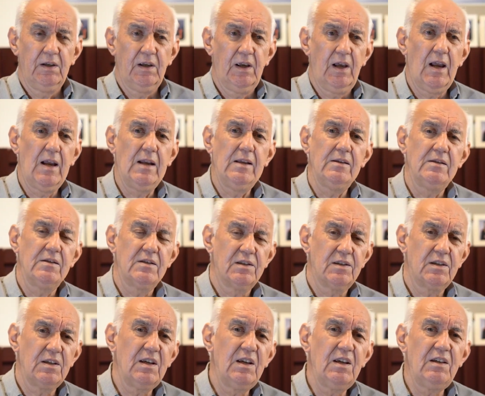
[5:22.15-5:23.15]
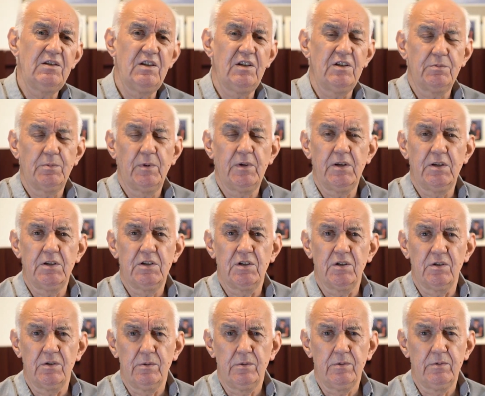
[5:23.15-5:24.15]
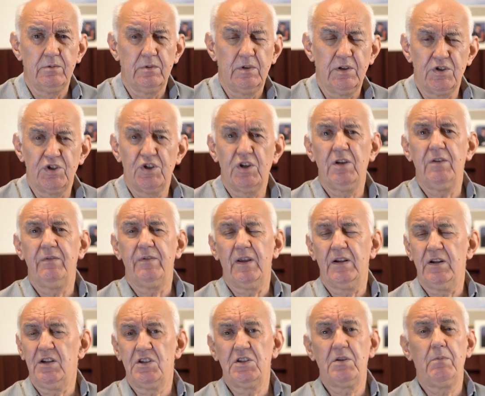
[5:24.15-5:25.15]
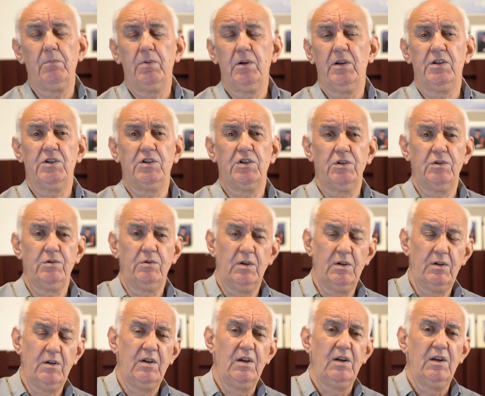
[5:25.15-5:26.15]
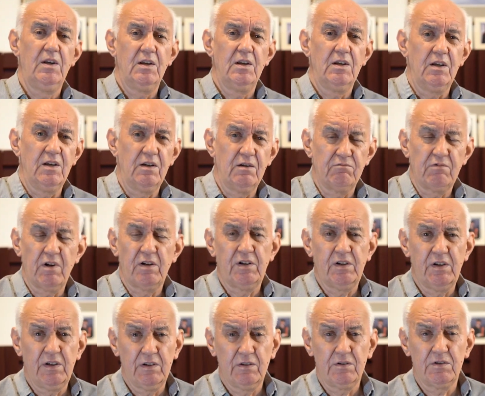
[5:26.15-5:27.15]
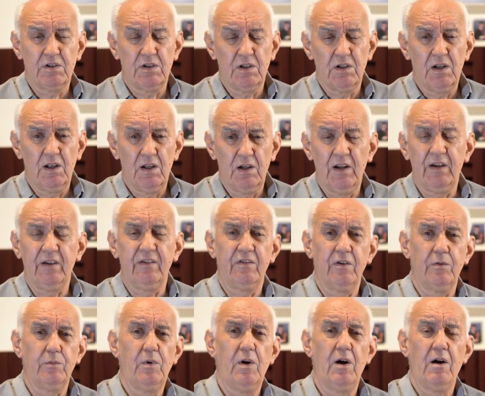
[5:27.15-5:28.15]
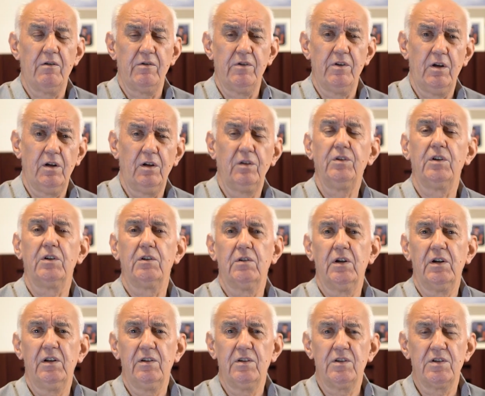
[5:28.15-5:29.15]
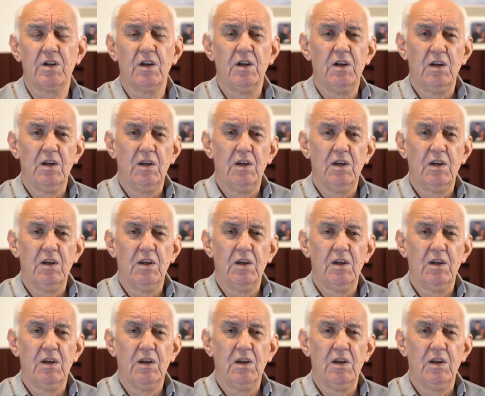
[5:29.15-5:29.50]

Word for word: And the easiest way to achieve that is simply to uh, uh, run out a length of wire along the ground,